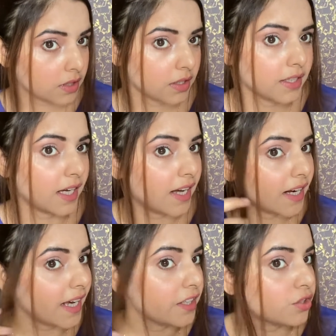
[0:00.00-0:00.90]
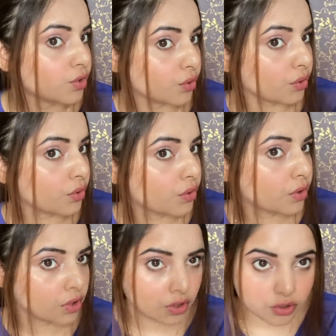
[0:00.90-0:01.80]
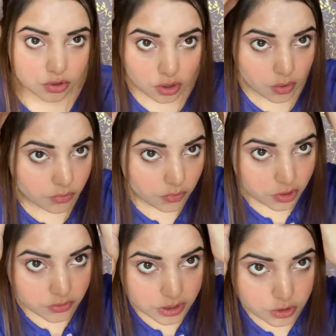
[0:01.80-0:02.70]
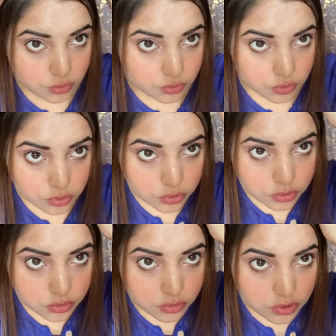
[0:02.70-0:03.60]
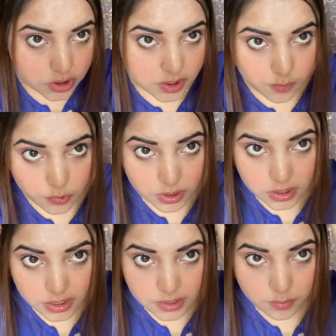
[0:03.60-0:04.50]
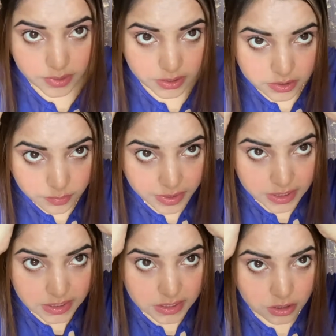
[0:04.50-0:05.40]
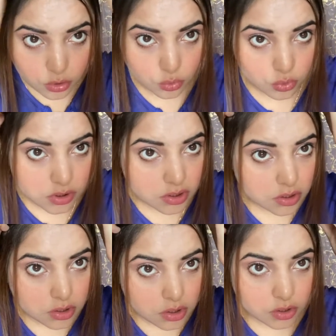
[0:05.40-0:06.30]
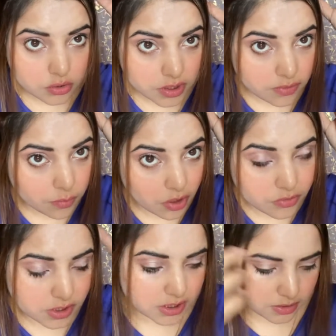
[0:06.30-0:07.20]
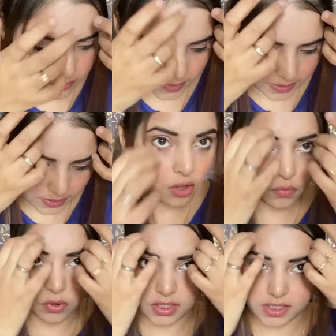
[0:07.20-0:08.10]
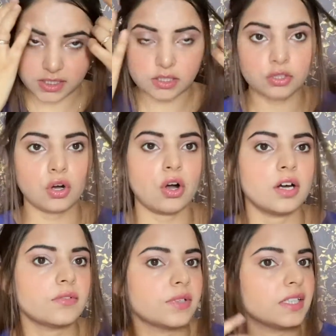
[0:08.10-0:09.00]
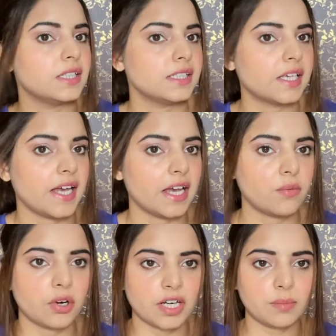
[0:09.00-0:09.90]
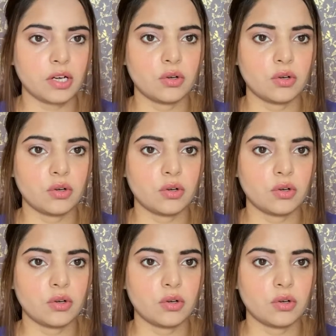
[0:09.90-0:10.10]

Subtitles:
Yeah, like so. So now what we'll do, just pull a little bit, make it a little loose to give a bouncy effect. Now what she's got with this hair, what am I